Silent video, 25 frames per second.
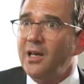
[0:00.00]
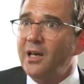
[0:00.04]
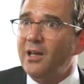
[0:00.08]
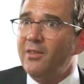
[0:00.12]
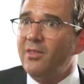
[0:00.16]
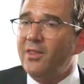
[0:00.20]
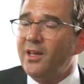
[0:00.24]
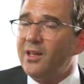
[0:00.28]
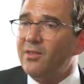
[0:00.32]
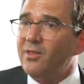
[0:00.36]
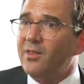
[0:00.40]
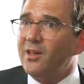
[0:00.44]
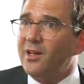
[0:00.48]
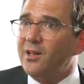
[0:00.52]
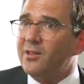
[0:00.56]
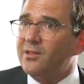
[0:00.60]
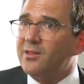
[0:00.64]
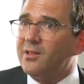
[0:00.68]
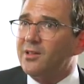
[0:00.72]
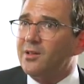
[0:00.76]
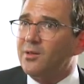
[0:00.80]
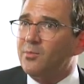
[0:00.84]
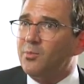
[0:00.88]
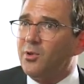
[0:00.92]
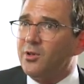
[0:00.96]
And then there's
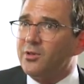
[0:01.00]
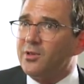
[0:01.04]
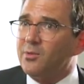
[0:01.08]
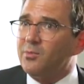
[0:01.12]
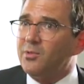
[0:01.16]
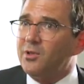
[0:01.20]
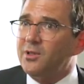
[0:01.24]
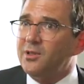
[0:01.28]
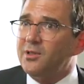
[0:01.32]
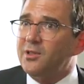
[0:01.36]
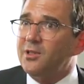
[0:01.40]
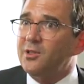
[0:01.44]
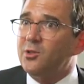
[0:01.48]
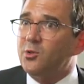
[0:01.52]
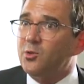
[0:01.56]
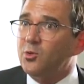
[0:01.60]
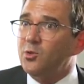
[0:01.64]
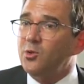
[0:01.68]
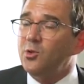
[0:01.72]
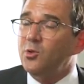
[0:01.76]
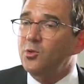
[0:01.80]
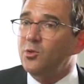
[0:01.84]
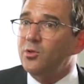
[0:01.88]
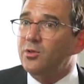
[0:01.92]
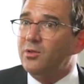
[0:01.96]
a possibility to
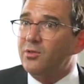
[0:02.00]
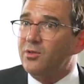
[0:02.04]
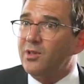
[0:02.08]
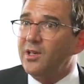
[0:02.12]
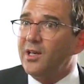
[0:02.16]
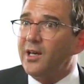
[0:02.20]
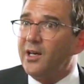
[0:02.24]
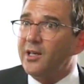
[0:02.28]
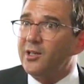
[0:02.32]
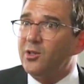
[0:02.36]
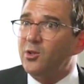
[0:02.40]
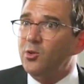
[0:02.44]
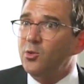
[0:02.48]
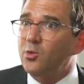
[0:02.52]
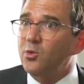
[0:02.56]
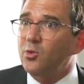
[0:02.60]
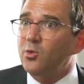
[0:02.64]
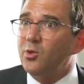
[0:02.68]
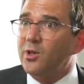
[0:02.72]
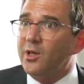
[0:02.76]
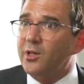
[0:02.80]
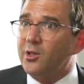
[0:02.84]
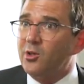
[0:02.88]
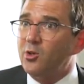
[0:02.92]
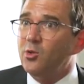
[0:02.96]
use the
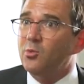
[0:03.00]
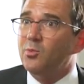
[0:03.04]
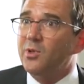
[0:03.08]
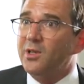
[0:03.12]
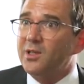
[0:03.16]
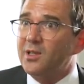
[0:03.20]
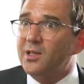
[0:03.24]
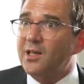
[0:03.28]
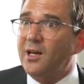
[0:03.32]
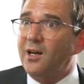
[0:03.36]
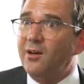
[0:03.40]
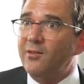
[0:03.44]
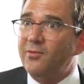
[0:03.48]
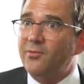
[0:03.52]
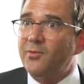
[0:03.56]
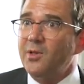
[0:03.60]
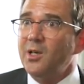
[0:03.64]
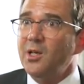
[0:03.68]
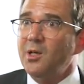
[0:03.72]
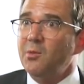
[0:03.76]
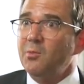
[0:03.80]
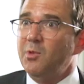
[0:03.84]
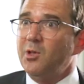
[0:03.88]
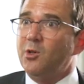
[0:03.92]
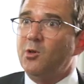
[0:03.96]
Acumen cuff,
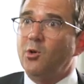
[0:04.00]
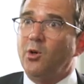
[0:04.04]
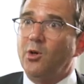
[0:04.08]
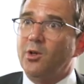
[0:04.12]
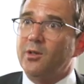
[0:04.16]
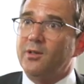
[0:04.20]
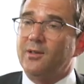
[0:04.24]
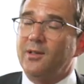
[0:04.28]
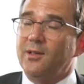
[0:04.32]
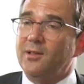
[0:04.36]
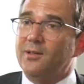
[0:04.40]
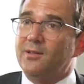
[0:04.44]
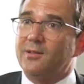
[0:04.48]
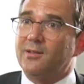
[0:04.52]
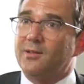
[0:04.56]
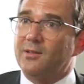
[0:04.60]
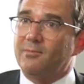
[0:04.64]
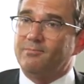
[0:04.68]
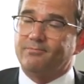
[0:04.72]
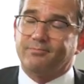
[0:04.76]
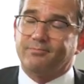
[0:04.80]
because it's